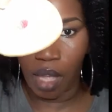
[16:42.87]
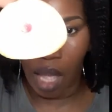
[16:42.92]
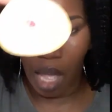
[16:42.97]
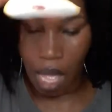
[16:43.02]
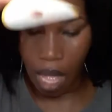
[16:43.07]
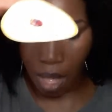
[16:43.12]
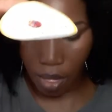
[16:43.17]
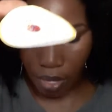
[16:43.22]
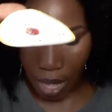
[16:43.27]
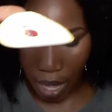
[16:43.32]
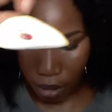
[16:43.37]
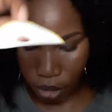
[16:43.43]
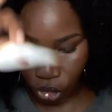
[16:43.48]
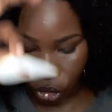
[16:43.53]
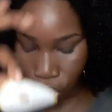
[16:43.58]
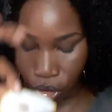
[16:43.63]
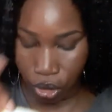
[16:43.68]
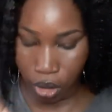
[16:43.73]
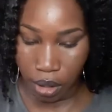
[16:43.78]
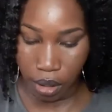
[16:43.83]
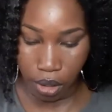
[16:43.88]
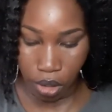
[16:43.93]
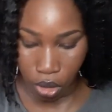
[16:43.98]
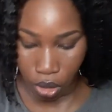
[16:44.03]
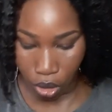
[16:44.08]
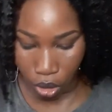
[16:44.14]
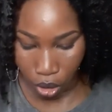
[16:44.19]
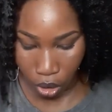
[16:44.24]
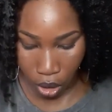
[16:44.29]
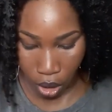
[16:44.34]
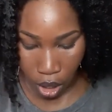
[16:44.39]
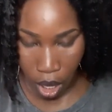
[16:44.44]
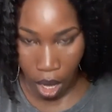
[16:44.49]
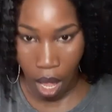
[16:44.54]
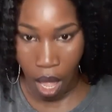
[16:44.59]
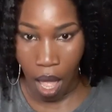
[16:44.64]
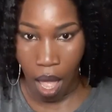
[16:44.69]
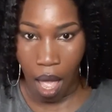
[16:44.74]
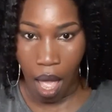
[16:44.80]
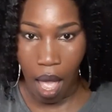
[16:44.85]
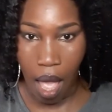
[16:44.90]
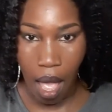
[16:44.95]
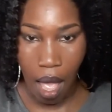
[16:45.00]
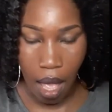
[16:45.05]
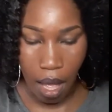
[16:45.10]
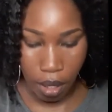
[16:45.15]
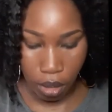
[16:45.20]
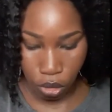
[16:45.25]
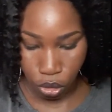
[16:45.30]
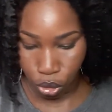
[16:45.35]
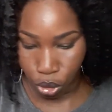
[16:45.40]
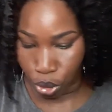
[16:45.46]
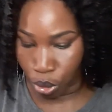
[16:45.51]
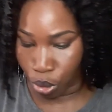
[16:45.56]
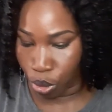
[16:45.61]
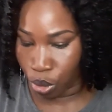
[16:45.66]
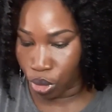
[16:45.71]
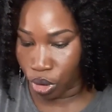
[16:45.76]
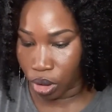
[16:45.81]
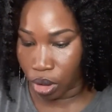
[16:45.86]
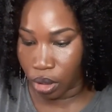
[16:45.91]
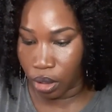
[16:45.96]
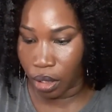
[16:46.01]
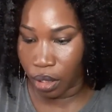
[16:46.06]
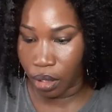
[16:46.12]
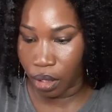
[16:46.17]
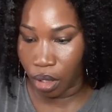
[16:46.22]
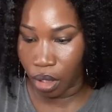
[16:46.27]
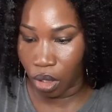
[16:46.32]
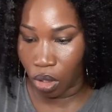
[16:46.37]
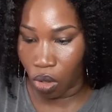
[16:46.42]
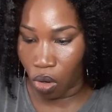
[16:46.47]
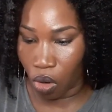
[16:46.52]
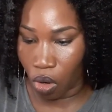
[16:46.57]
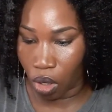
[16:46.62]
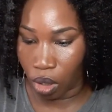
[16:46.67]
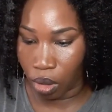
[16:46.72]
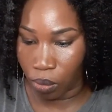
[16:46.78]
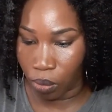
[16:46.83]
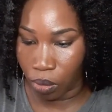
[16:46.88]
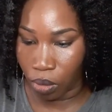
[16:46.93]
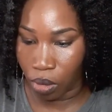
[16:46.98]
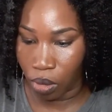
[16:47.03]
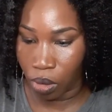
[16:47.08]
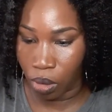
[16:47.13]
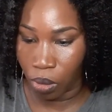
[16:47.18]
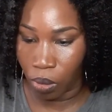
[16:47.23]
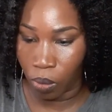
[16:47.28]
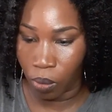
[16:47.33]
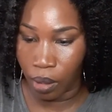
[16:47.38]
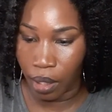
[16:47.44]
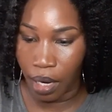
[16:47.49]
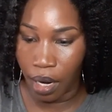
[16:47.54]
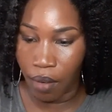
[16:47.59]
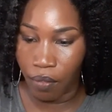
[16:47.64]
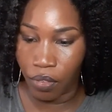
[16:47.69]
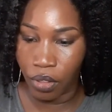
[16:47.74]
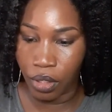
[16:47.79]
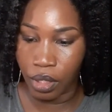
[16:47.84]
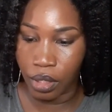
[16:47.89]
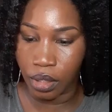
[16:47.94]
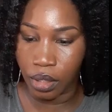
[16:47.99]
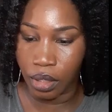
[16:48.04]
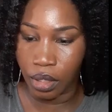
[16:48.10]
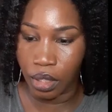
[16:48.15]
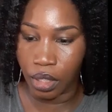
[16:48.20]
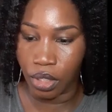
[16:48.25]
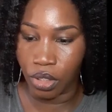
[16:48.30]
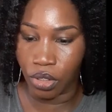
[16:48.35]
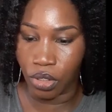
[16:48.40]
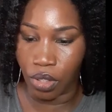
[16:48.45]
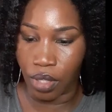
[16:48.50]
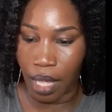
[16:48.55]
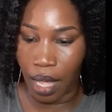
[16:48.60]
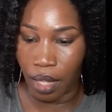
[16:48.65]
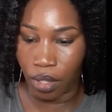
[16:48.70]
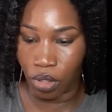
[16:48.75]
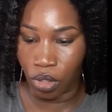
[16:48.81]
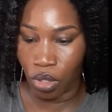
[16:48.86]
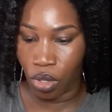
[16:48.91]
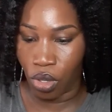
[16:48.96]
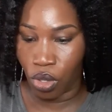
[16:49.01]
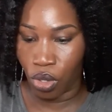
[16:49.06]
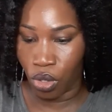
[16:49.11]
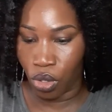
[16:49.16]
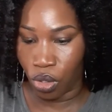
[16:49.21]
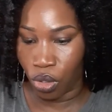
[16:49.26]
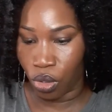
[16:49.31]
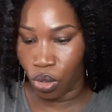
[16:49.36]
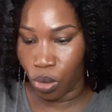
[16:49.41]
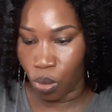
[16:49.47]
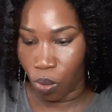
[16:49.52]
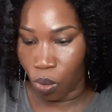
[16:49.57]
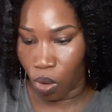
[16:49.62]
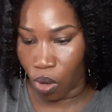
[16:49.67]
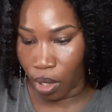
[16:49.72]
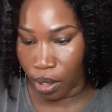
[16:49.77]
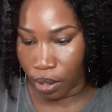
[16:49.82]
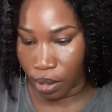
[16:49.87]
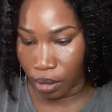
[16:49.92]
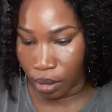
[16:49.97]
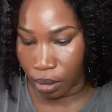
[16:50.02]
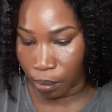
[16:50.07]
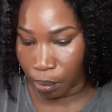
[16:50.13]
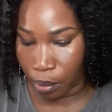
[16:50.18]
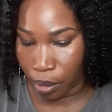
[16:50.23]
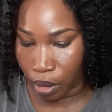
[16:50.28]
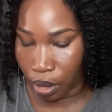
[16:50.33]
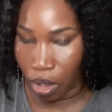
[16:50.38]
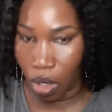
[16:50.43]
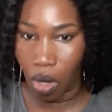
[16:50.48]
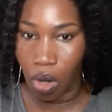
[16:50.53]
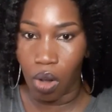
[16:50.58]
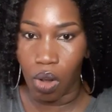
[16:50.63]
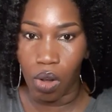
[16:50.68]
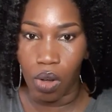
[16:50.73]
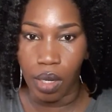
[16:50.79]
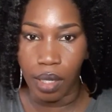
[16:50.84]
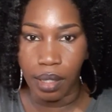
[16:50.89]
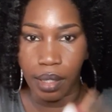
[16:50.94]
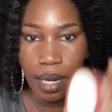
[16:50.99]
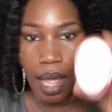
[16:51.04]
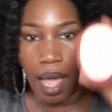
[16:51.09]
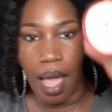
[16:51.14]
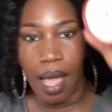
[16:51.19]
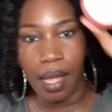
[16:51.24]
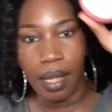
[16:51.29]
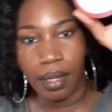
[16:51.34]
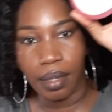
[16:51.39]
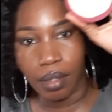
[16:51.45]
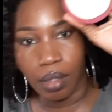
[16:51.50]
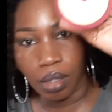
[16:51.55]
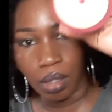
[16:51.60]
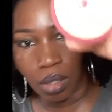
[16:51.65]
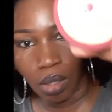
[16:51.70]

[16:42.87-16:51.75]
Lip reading: and that's your sticker, and you stick it on whatever container that you want it to be on, and